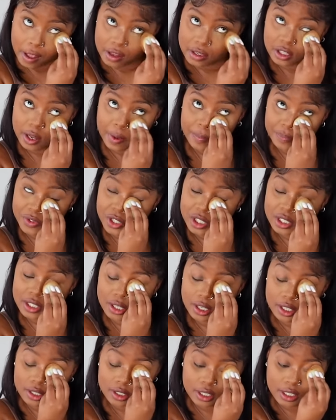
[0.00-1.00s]
So I'm just
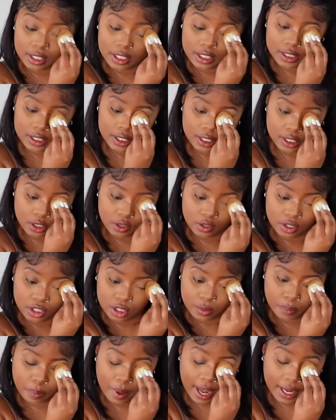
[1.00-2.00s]
going to continue
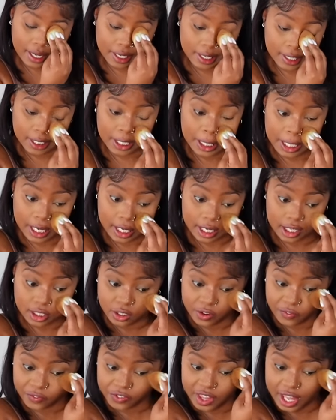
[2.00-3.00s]
just packing layers
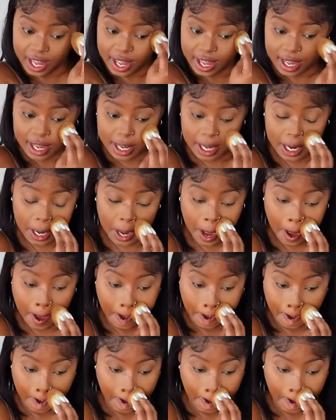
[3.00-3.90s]
of that.